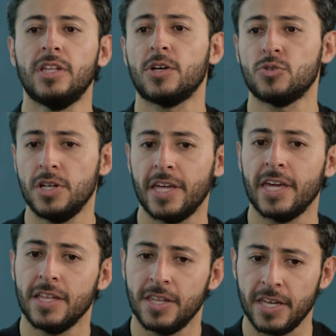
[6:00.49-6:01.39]
that actually
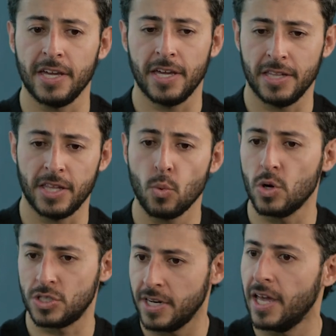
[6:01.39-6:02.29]
they they, they
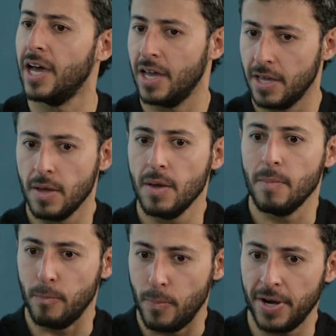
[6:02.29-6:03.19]
was in a
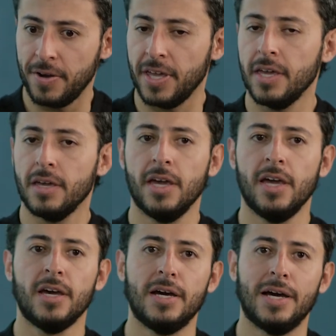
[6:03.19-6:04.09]
very
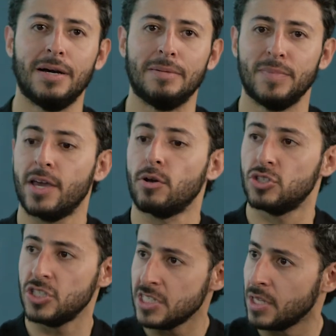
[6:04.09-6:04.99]
uh,
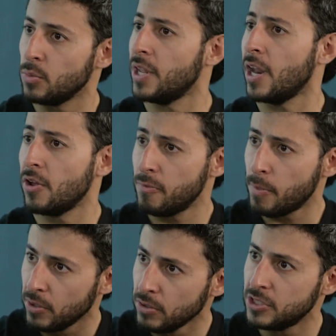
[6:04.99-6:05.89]
ecosystem with a lot of
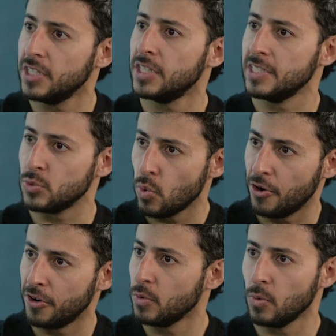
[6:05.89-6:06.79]
polluted. This
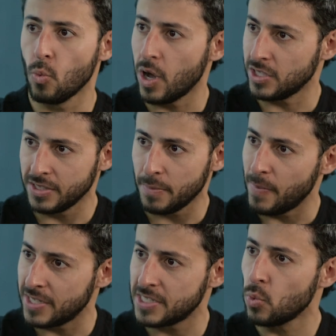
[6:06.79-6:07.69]
water wasn't the
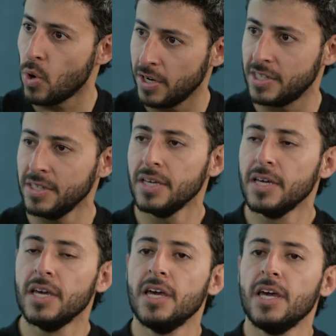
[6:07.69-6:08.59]
best quality,
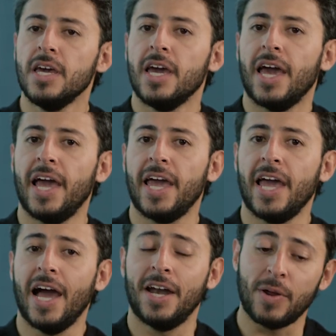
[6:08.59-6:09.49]

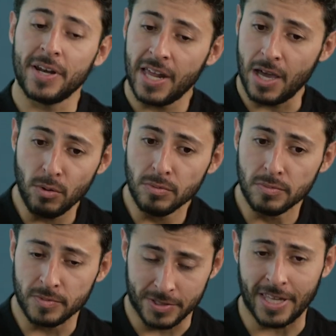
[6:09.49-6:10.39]
and right now
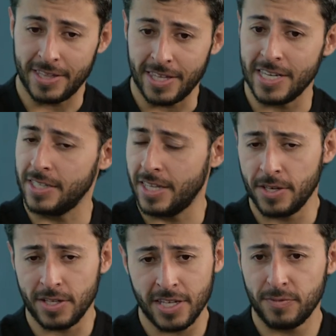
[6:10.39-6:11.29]
they, they
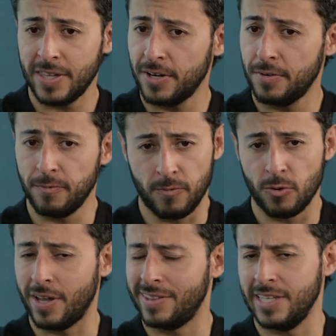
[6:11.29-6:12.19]
they lived there
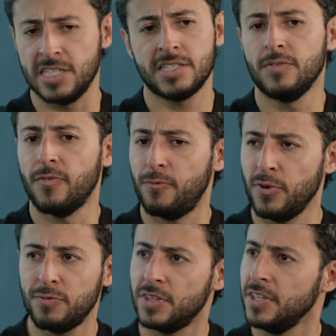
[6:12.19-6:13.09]
for at least
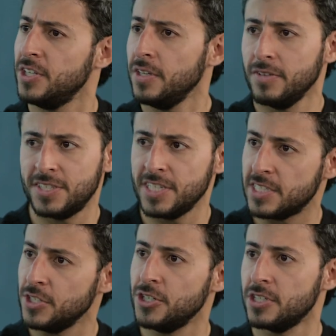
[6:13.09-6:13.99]
50,
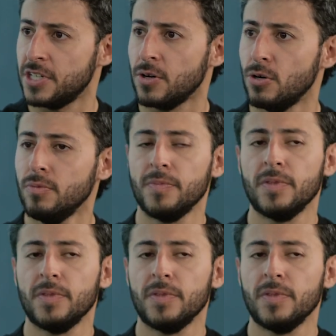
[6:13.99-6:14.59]
60 years ago.